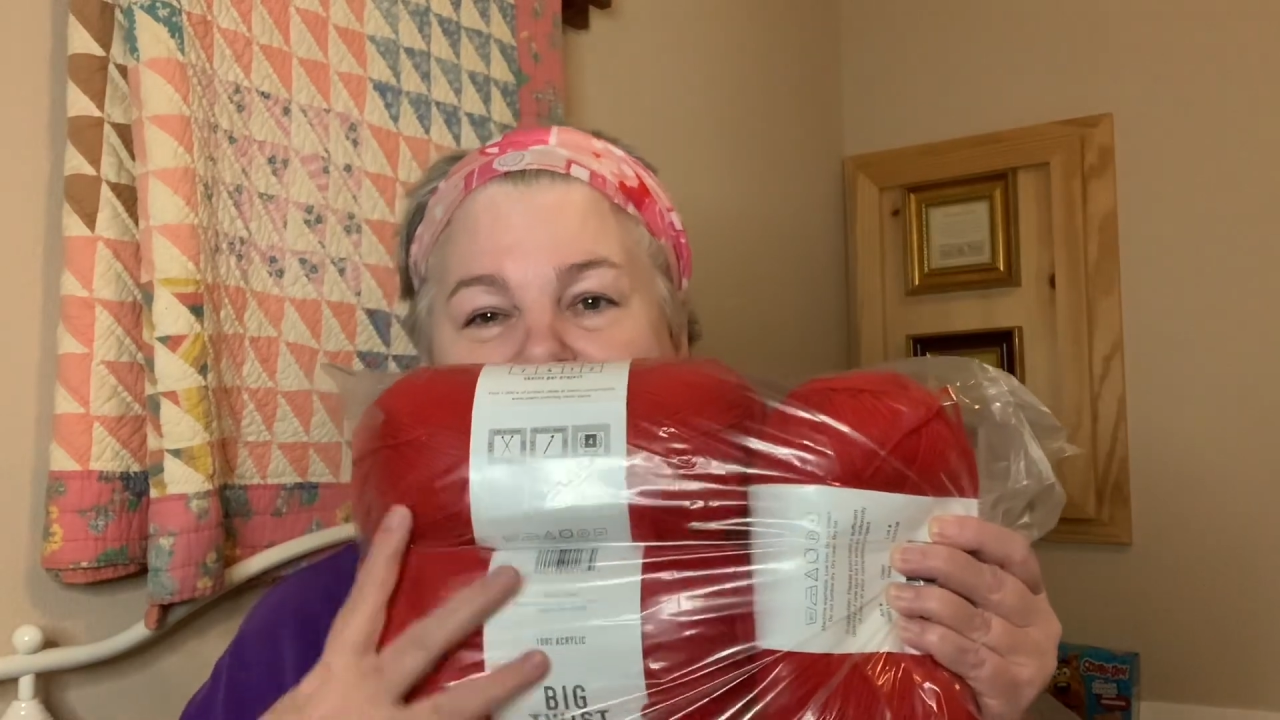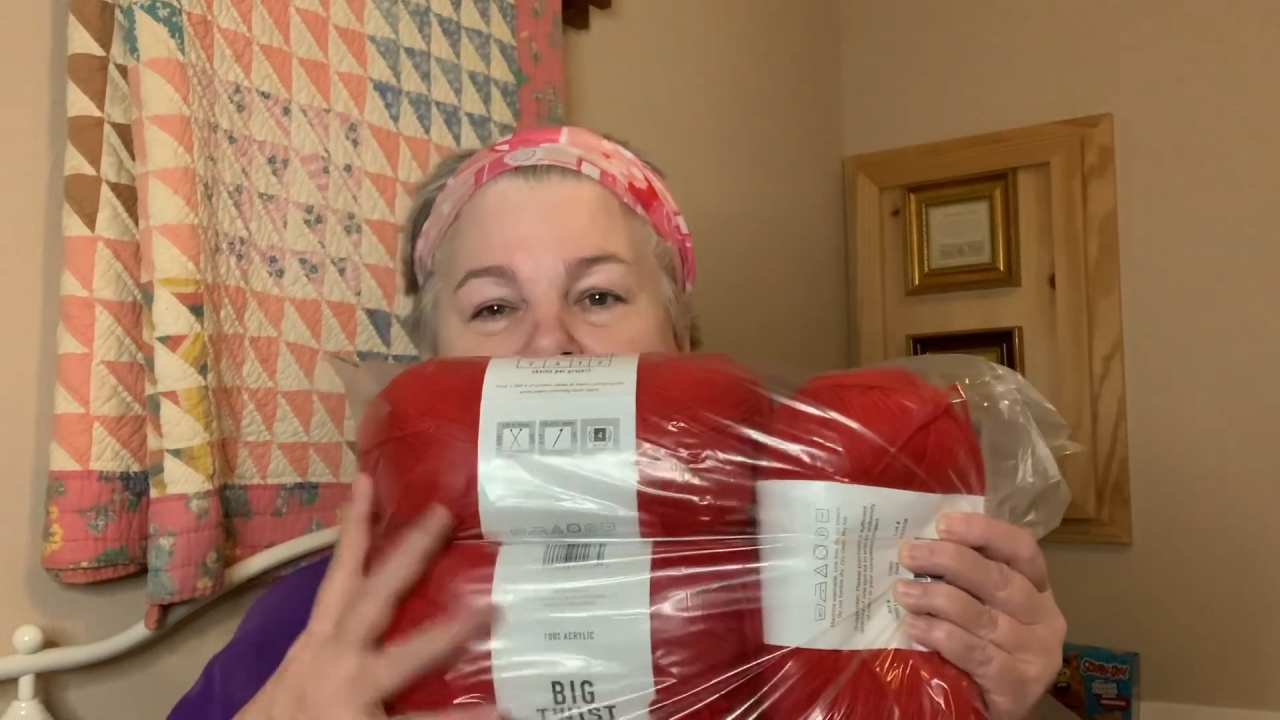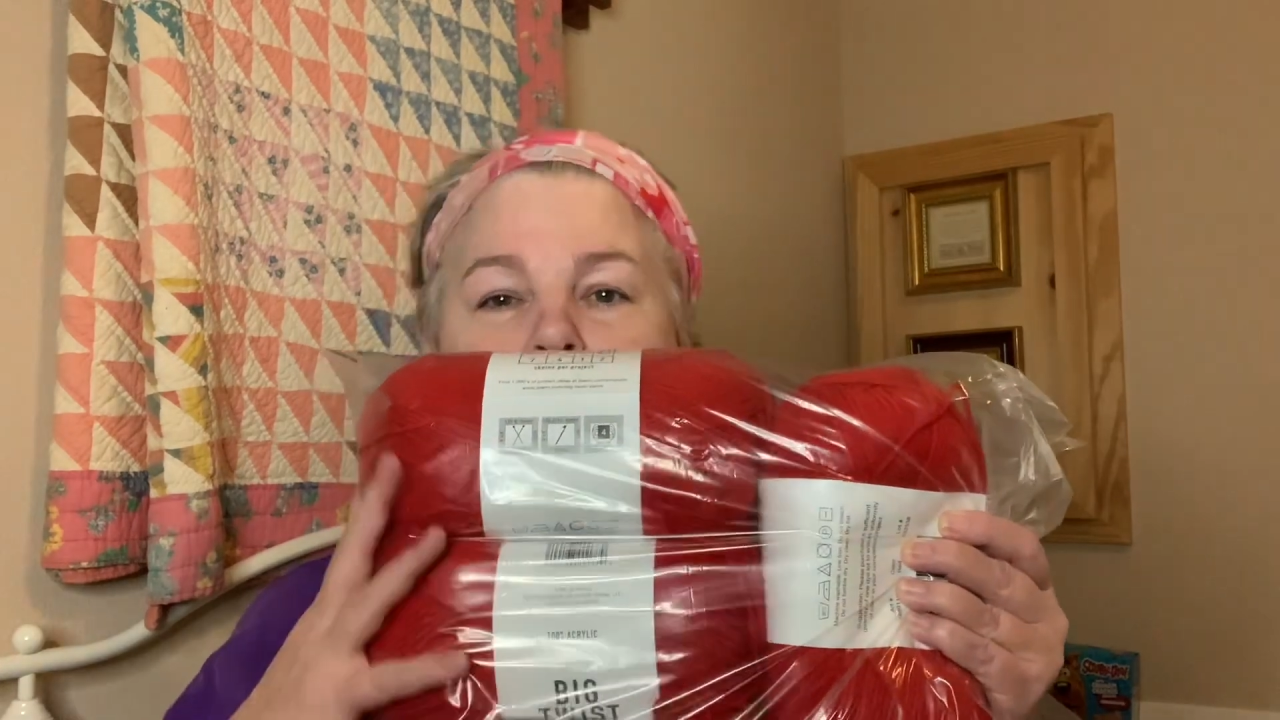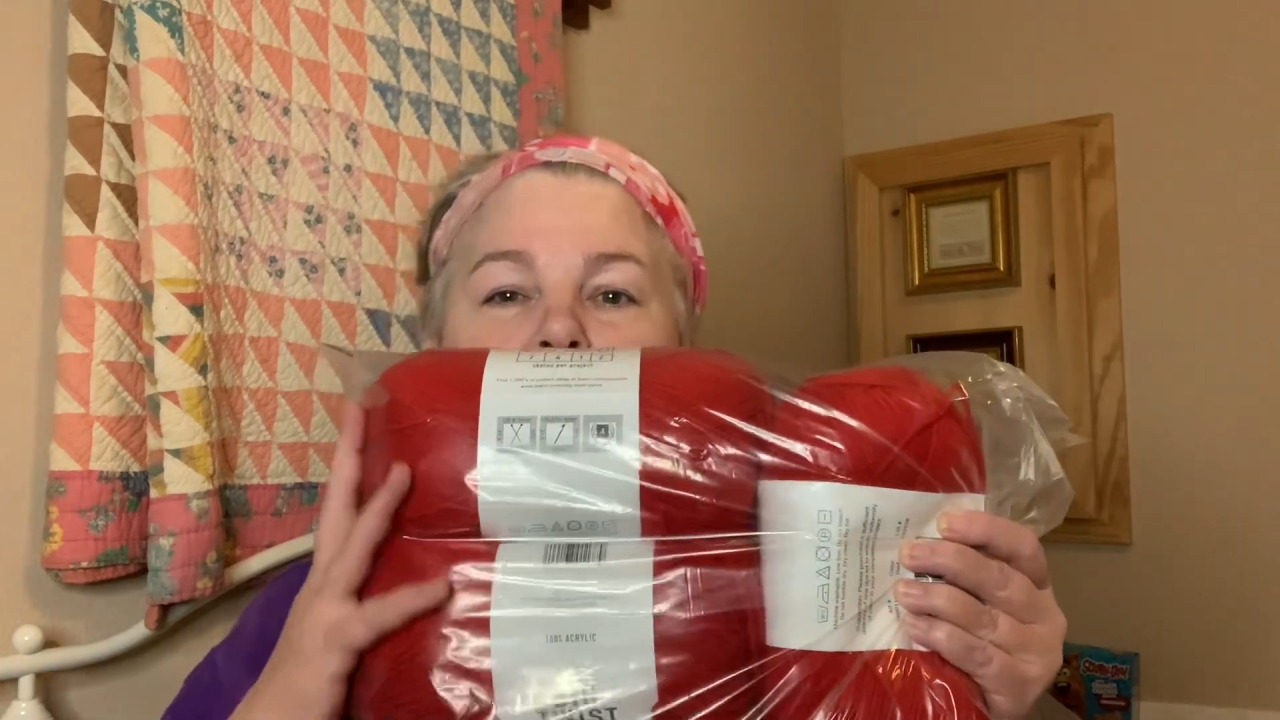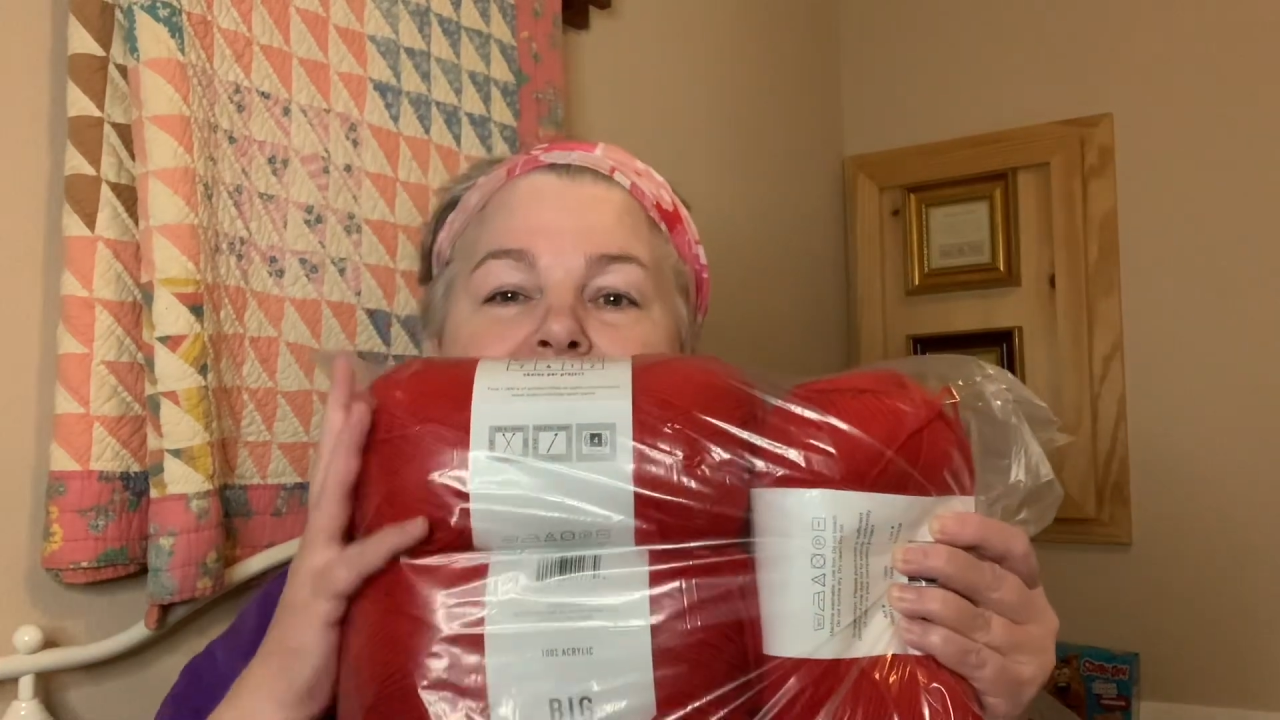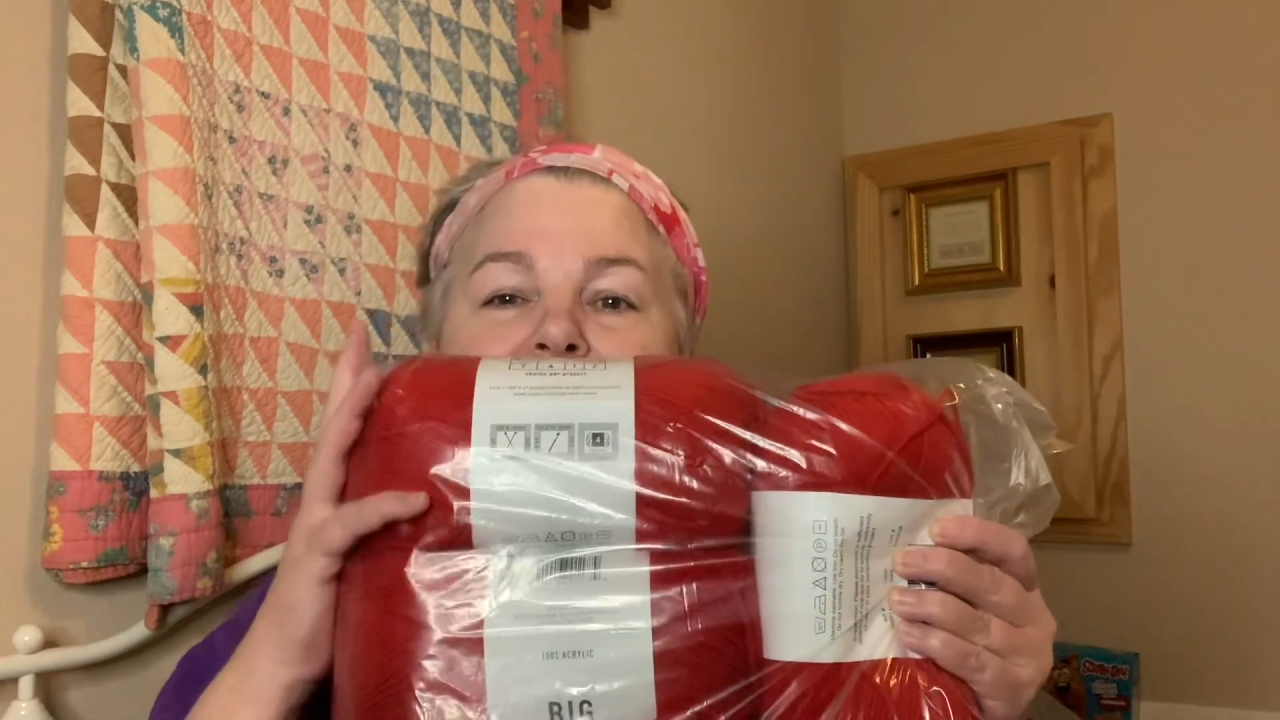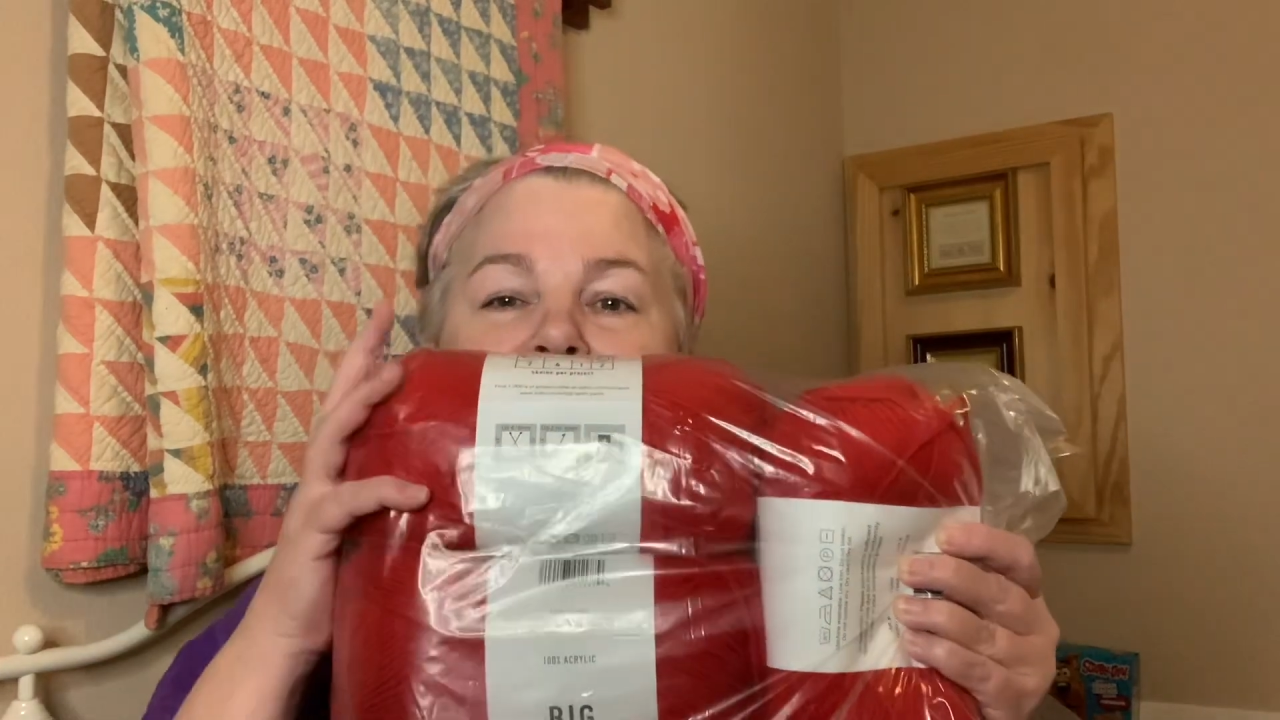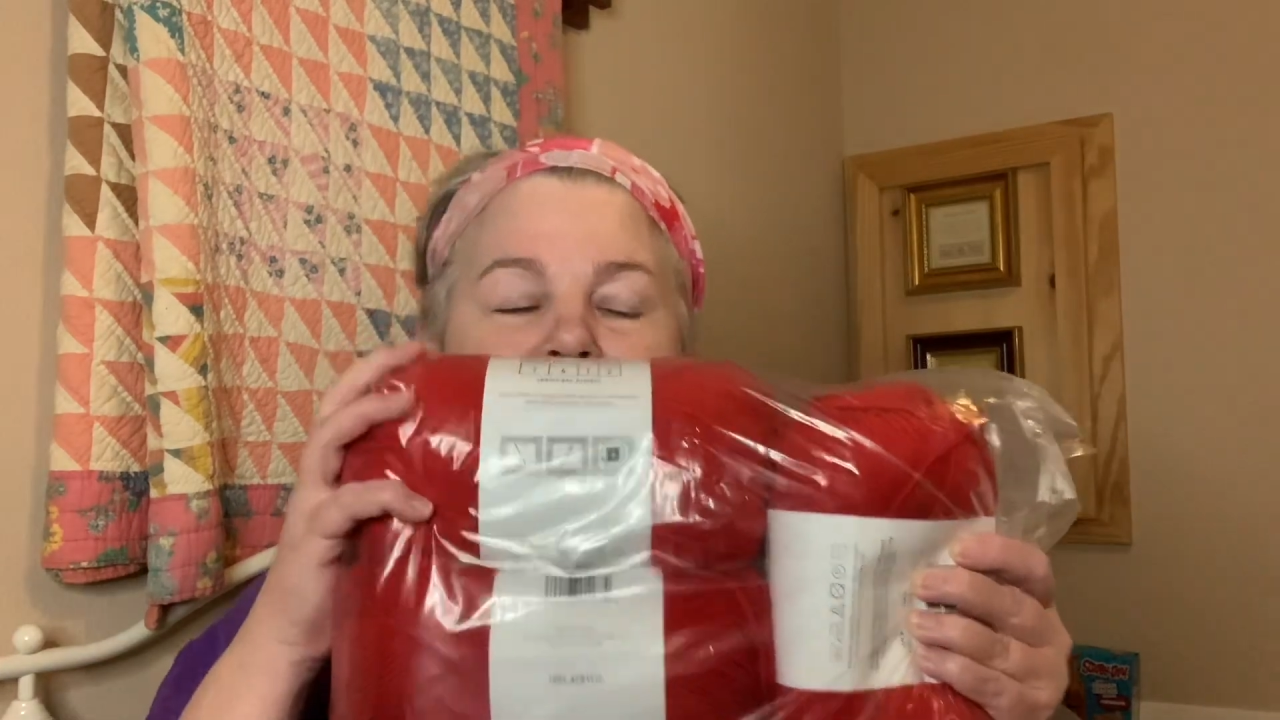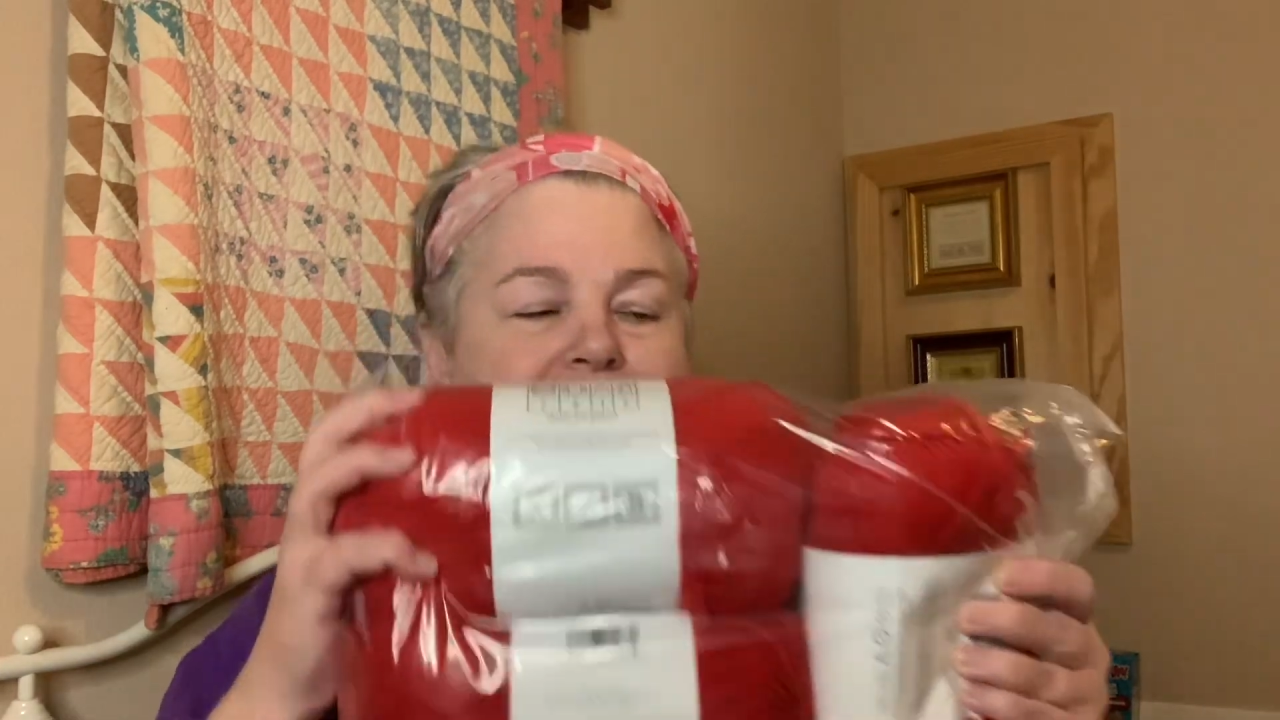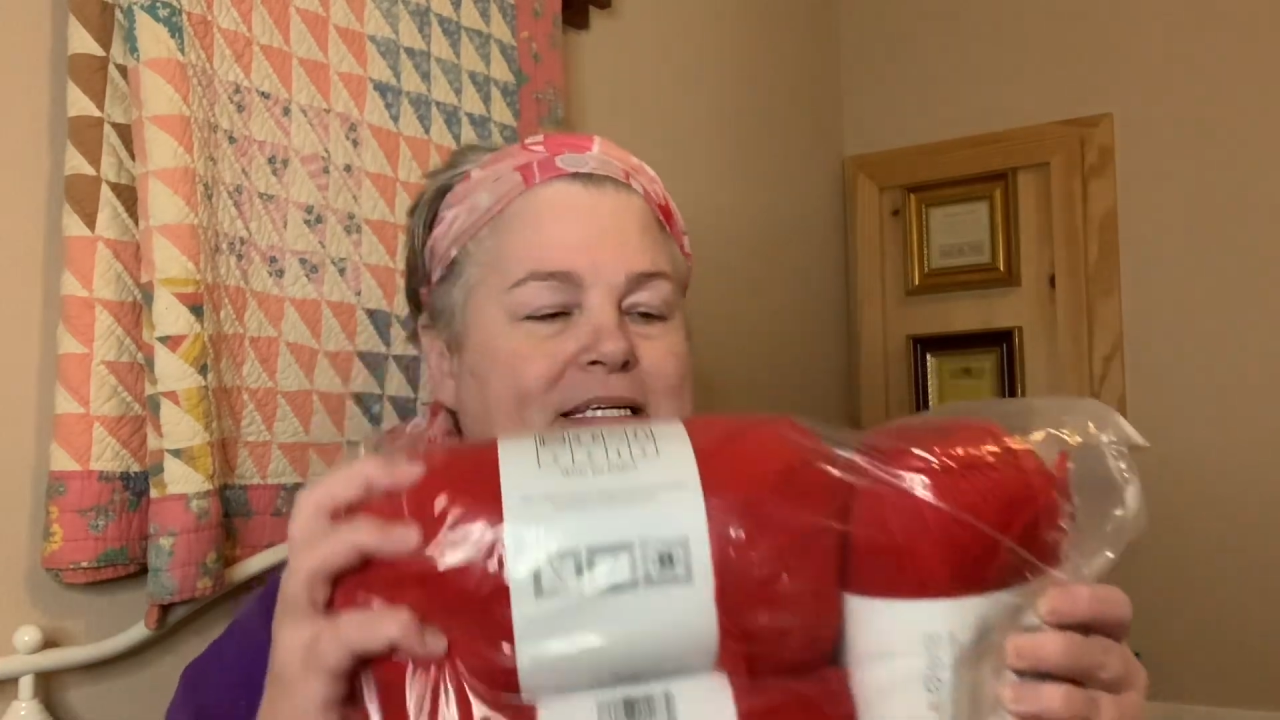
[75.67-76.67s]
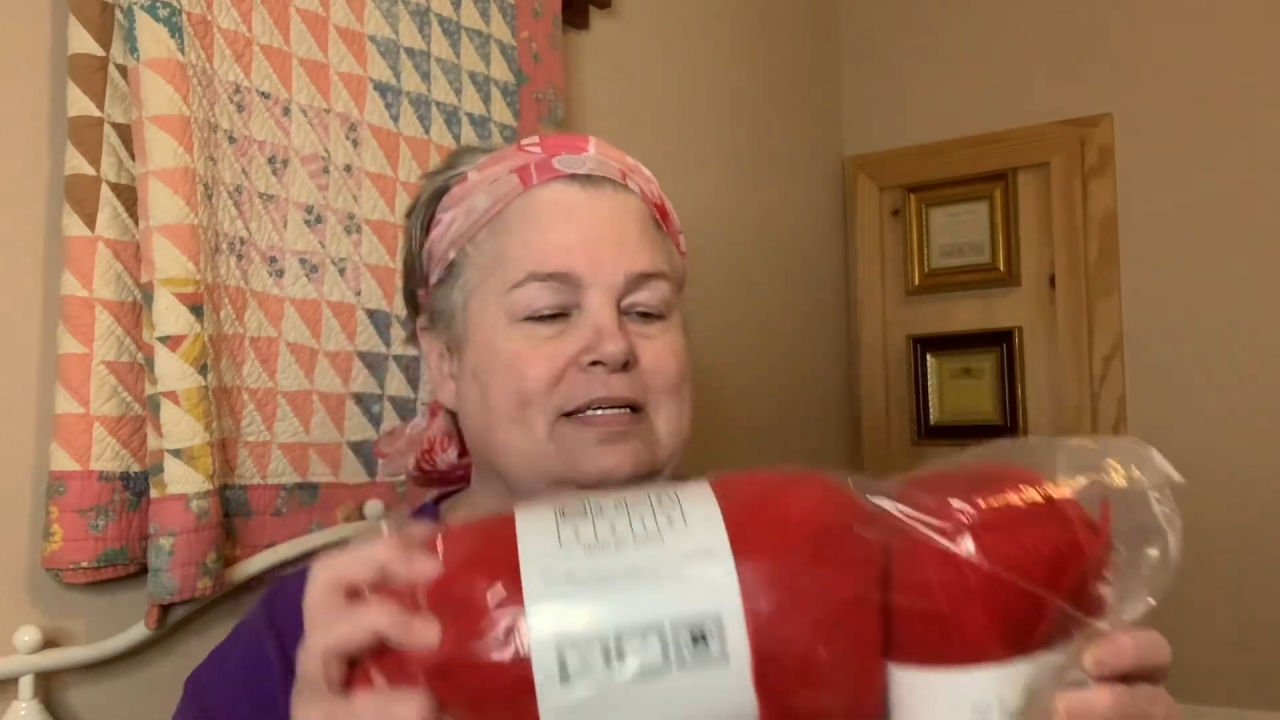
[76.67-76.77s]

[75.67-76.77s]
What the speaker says: twist.